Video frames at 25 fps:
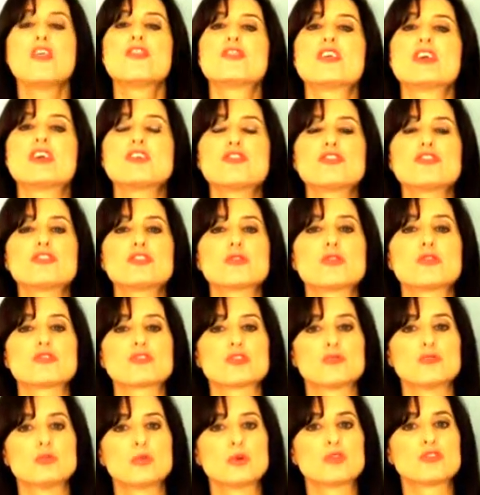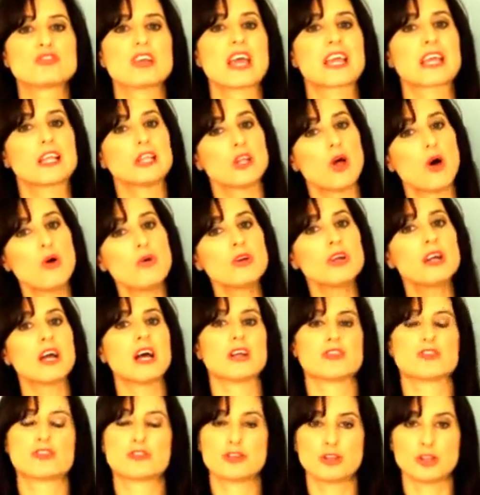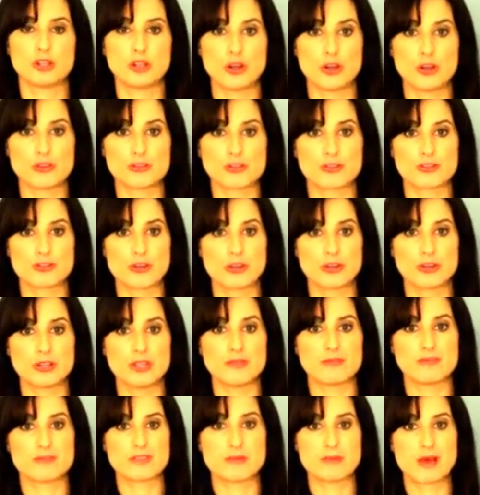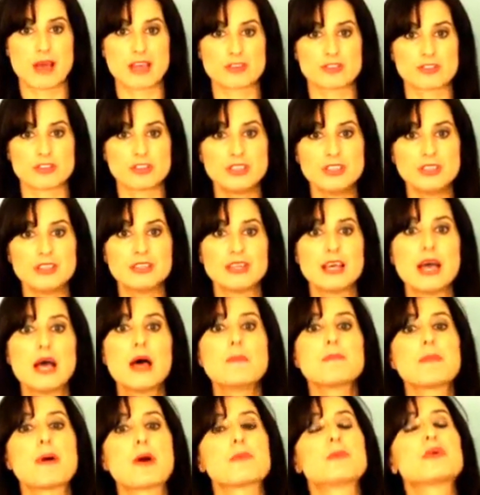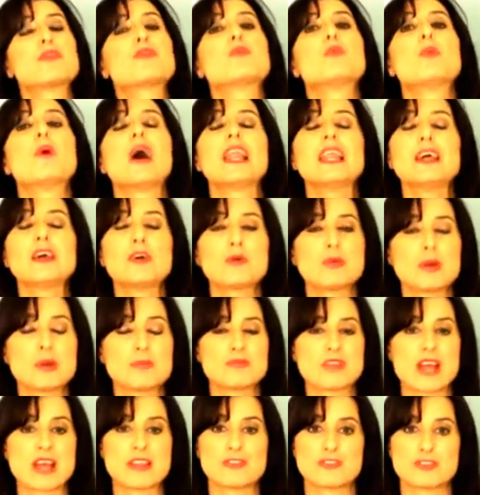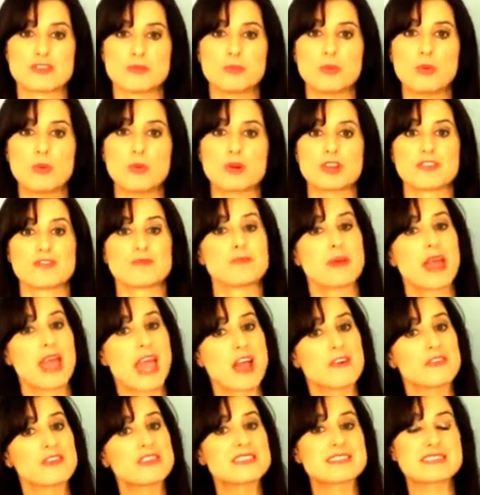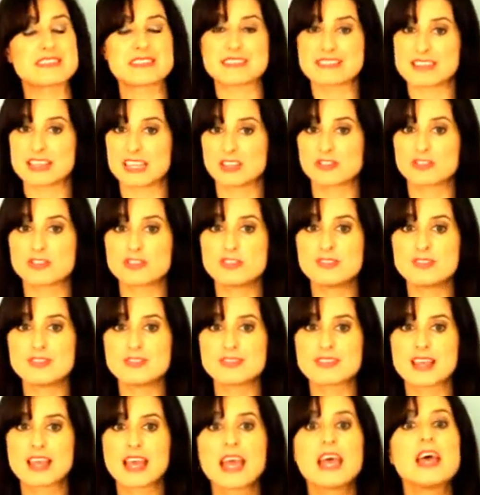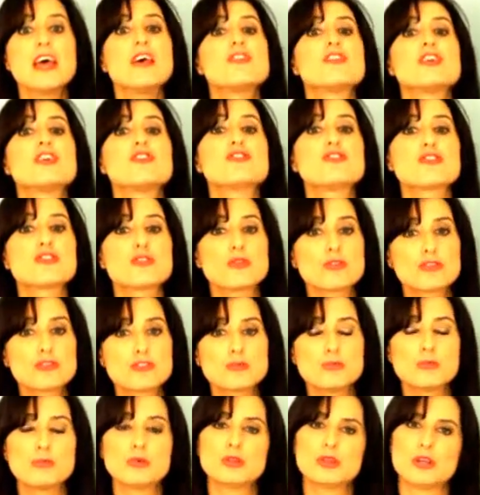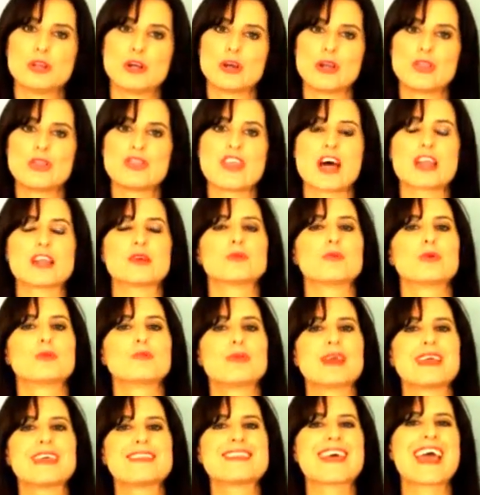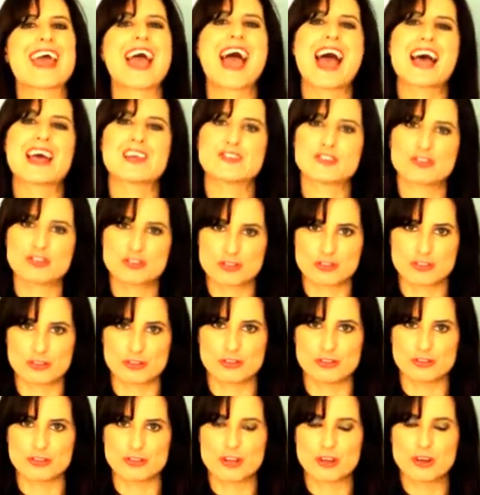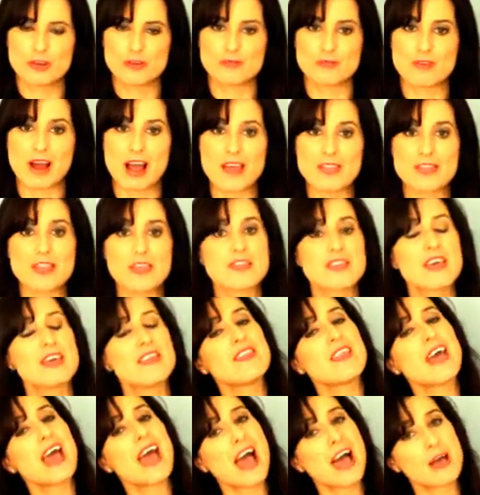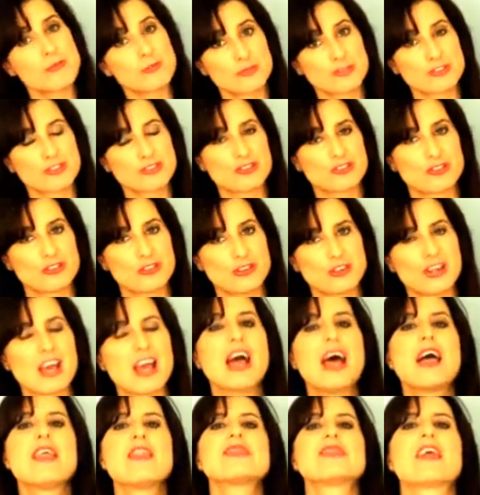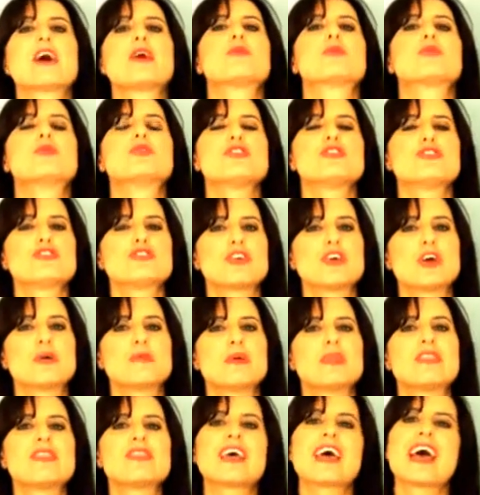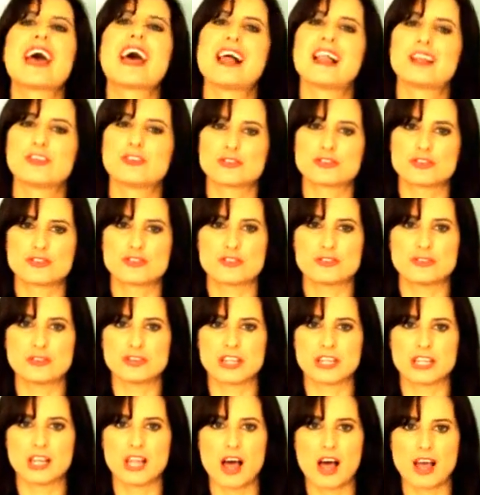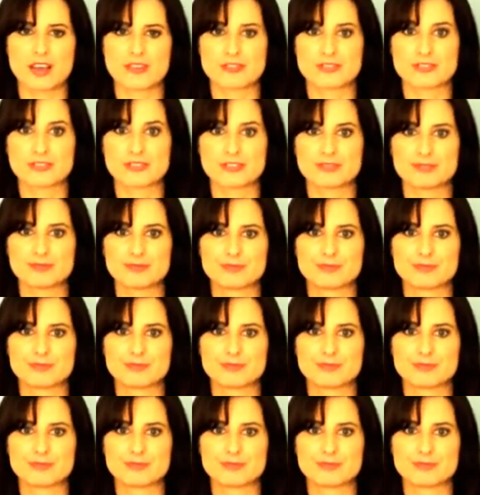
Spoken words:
These children will take longer to learn certain information, but with well-equipped and supportive parents and teachers, these children will learn that it will be their attitude rather than their aptitude that will determine their altitude in life.